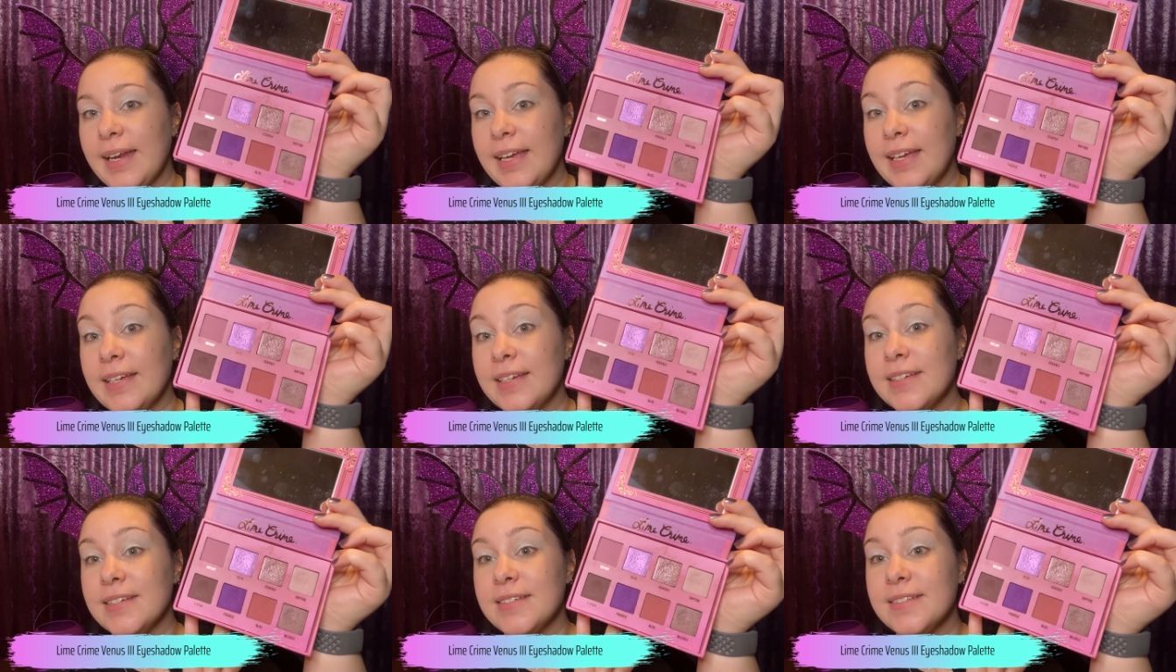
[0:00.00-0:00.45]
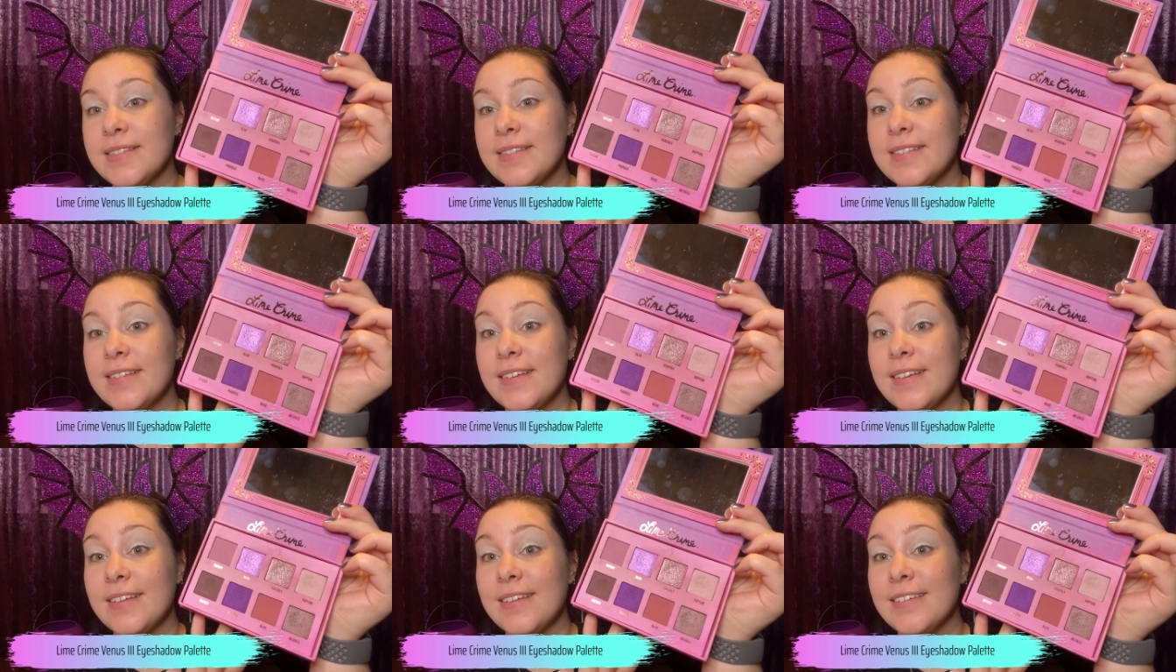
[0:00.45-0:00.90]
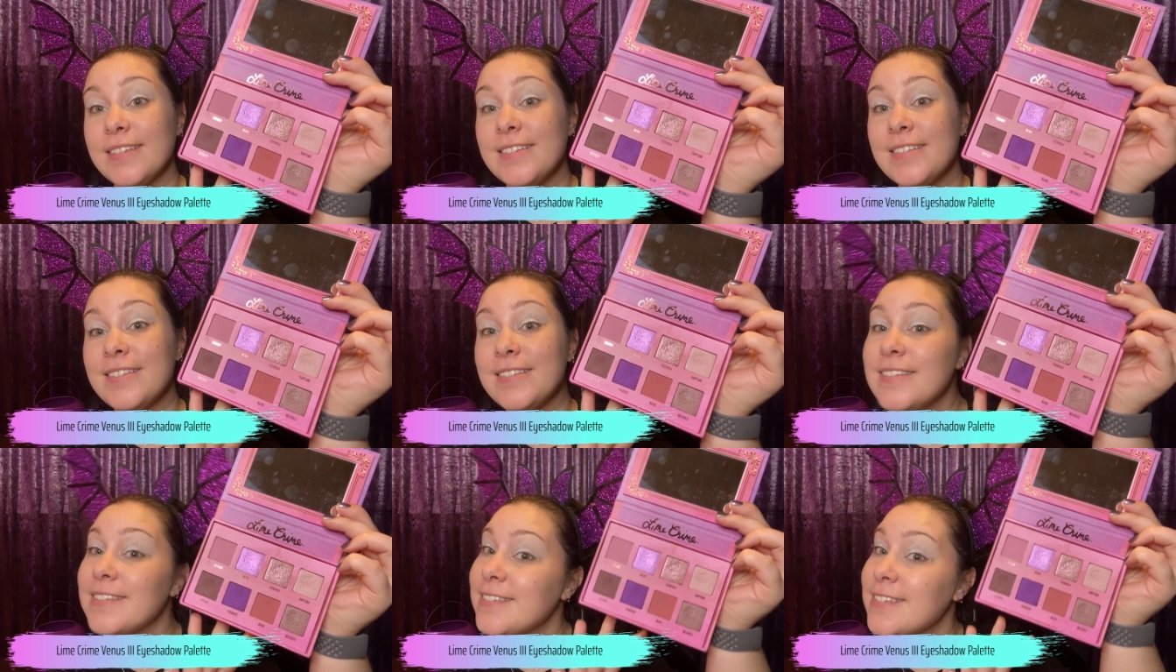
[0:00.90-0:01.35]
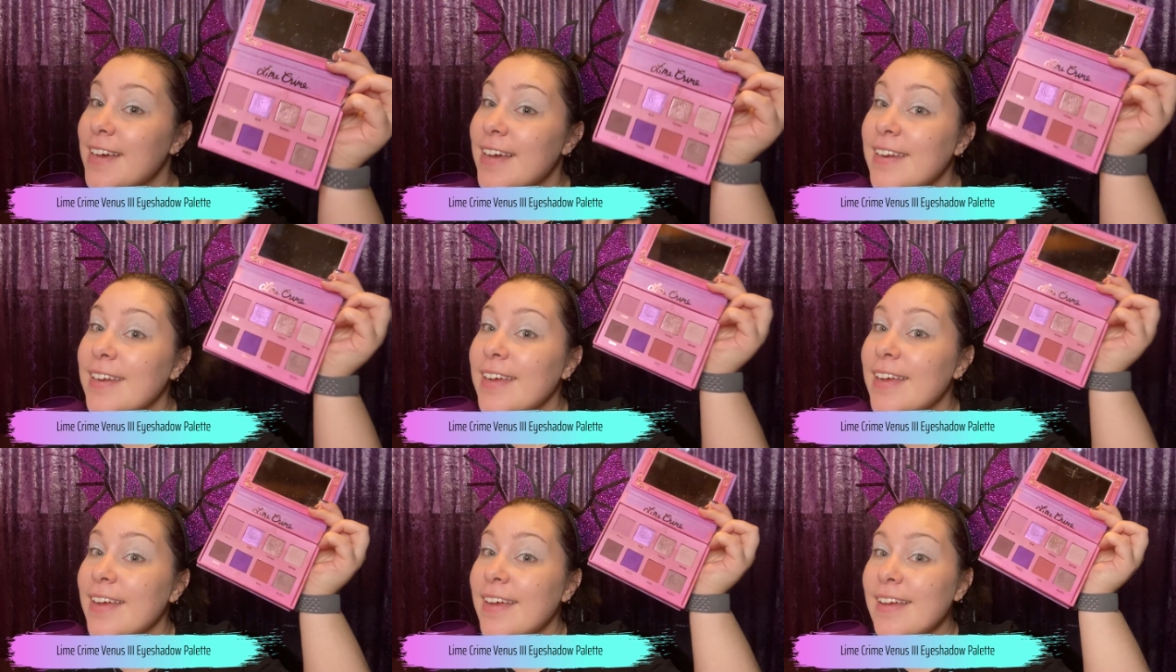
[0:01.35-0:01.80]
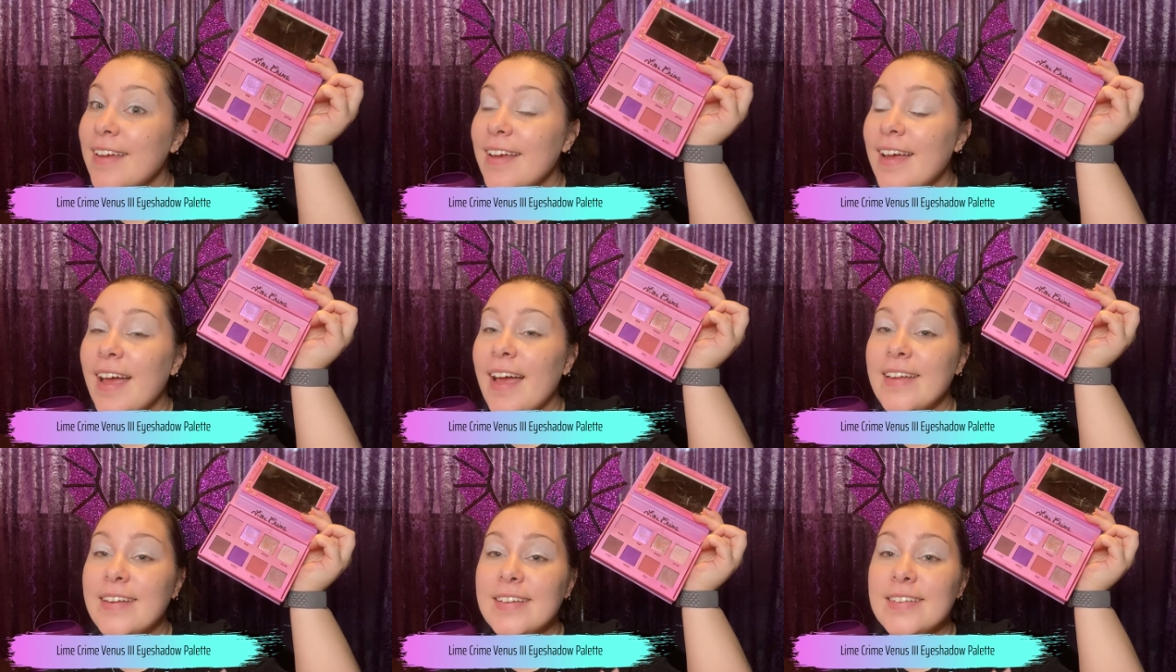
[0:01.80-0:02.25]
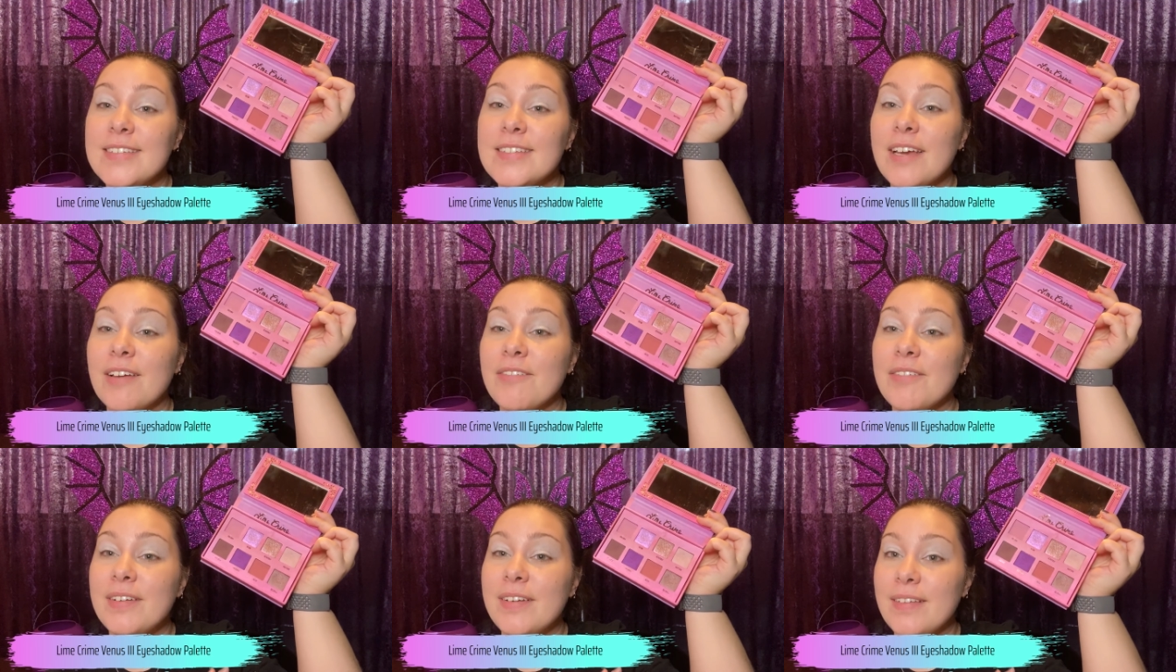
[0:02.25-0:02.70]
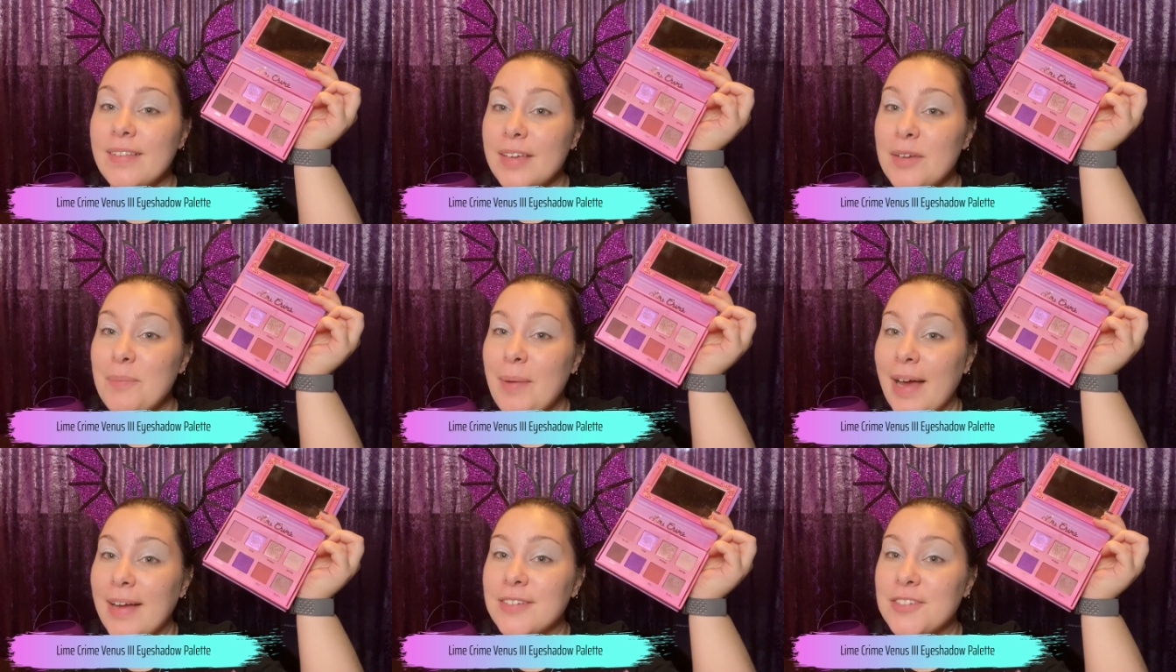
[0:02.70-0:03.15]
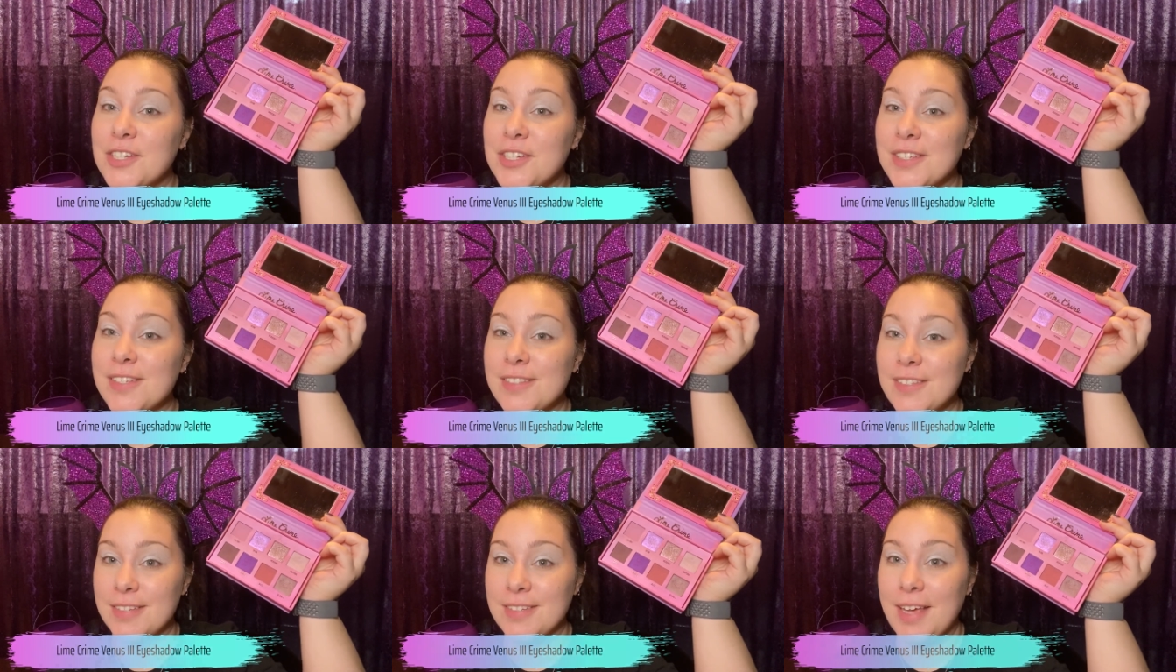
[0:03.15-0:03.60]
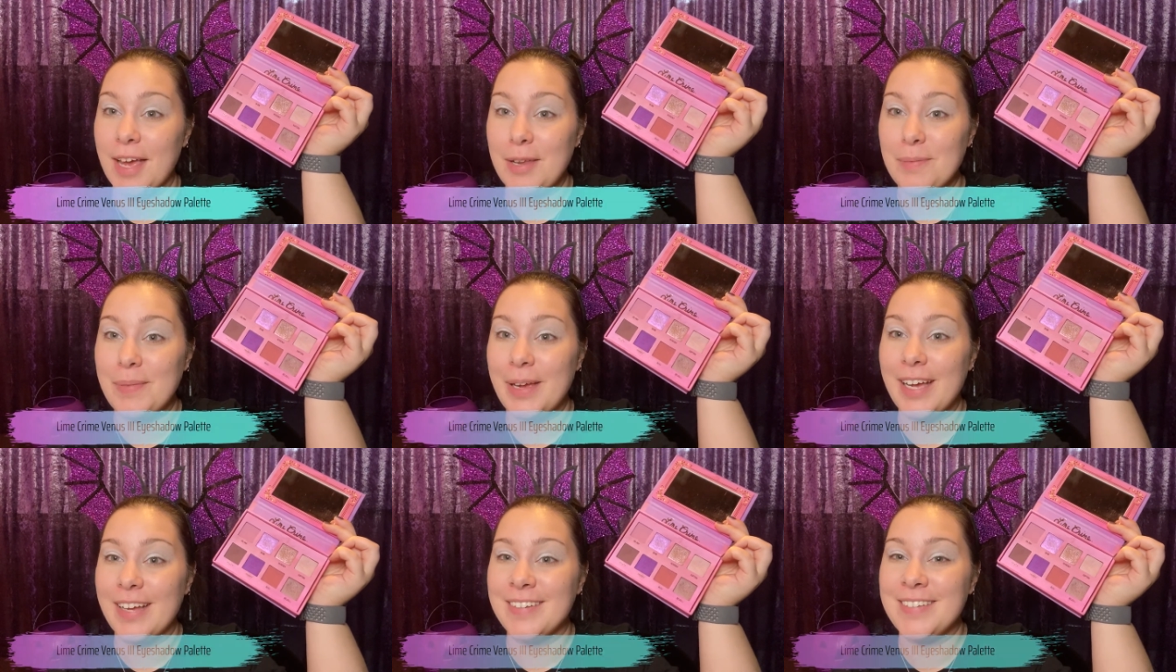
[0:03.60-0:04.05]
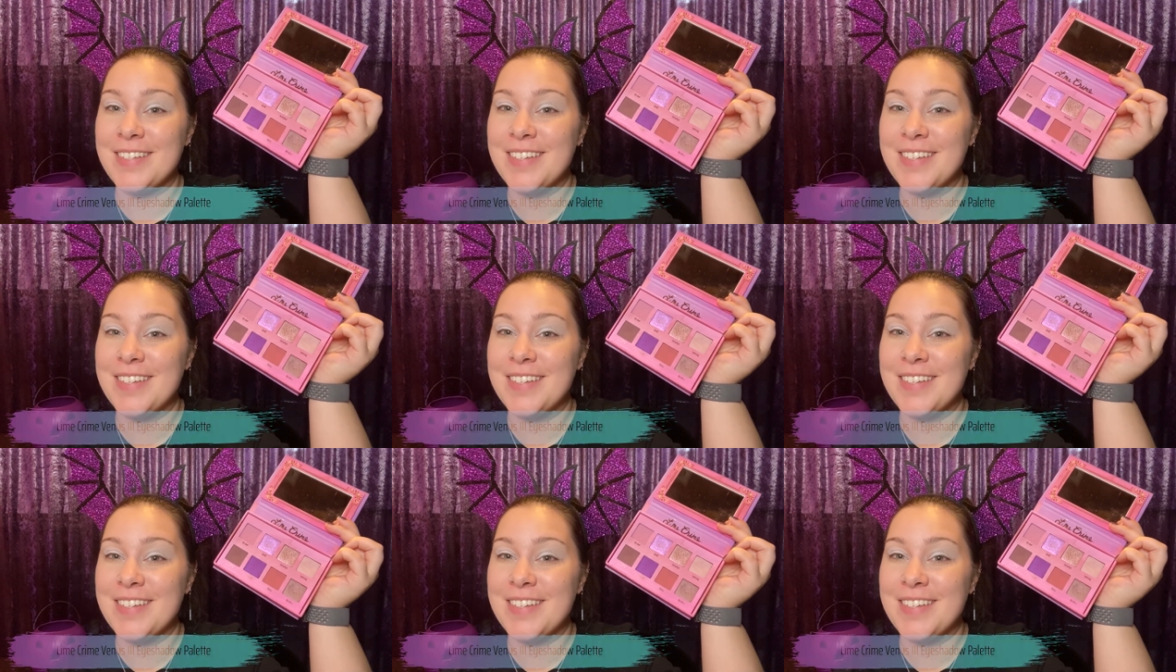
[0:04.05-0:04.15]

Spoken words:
is stunning and it definitely matches this headband.